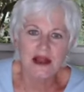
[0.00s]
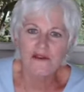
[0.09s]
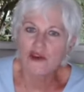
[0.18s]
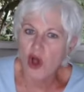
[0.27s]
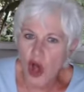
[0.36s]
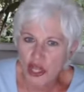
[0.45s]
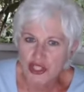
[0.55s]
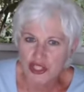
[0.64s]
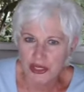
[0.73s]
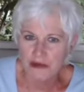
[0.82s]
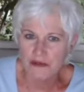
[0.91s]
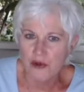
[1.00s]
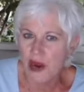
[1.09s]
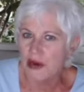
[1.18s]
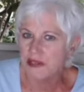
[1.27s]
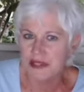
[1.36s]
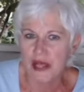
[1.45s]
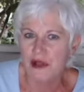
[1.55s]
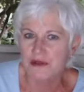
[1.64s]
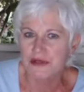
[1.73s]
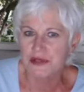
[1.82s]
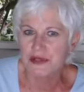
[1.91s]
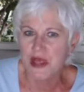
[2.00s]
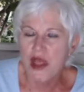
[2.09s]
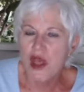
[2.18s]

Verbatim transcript: of caution for ourselves